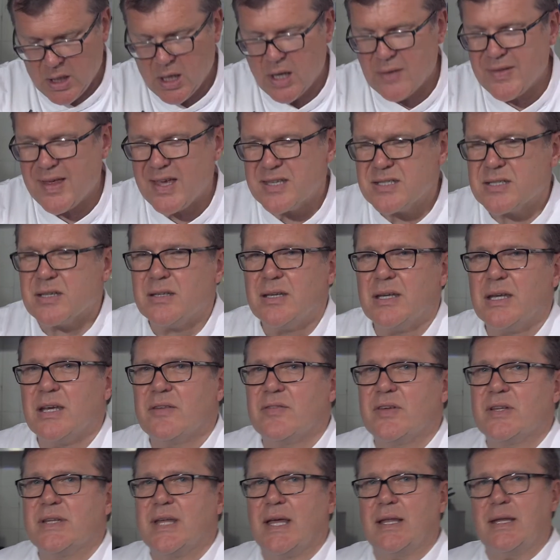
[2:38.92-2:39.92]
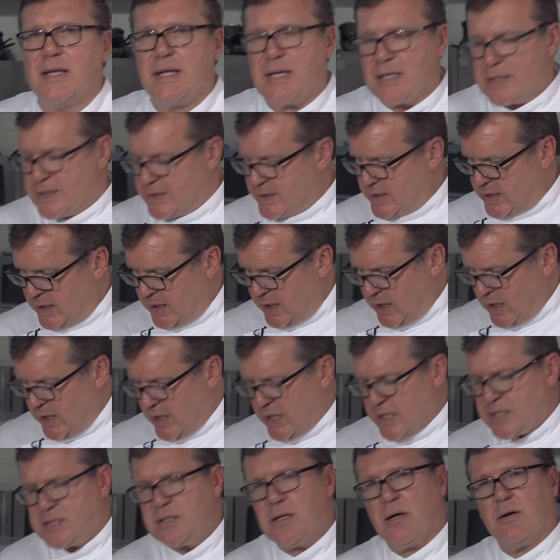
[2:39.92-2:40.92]
And that's going to give a delicacy.
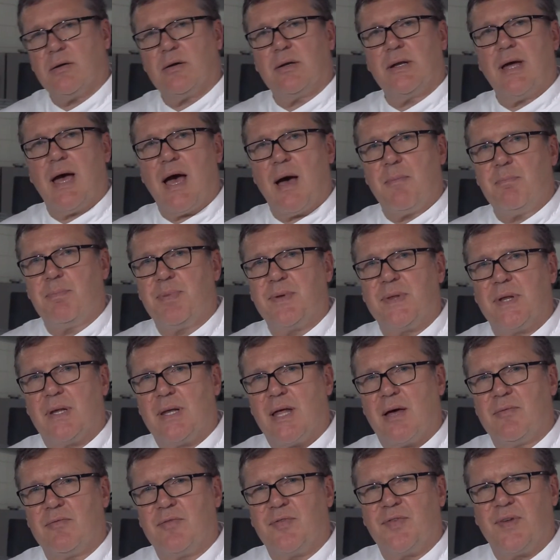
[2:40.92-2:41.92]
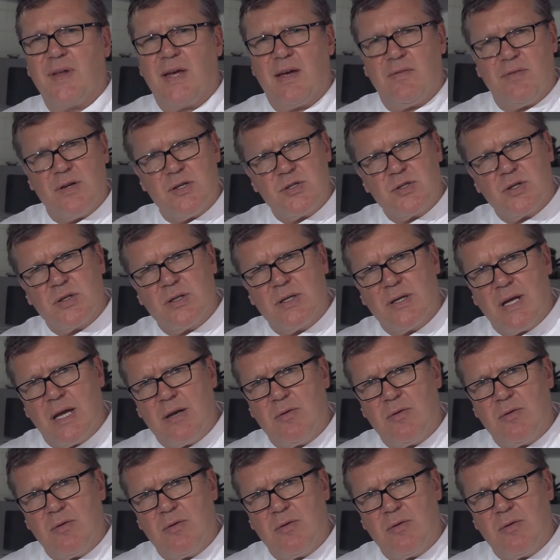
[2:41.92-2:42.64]
It's not going to hamper the lamb flavour, it's going to